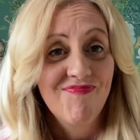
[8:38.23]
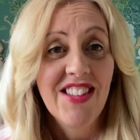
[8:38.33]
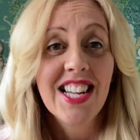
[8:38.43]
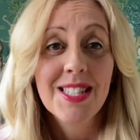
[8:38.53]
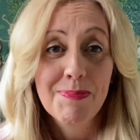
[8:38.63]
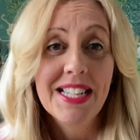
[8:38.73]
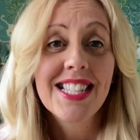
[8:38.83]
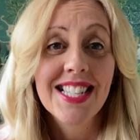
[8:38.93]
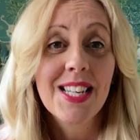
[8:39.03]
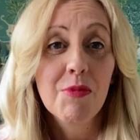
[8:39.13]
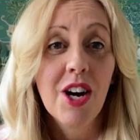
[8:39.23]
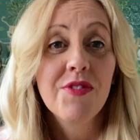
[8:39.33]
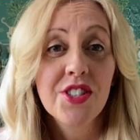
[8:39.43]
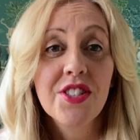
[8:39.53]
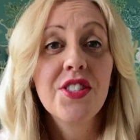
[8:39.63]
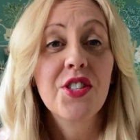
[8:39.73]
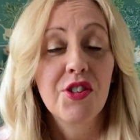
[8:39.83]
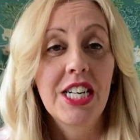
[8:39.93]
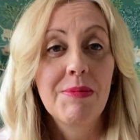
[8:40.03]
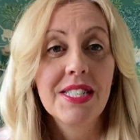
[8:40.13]
That's basically what I've just
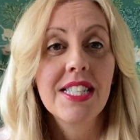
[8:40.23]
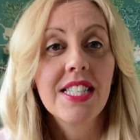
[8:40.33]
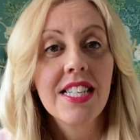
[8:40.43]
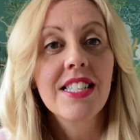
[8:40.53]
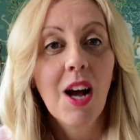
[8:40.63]
described, isn't it?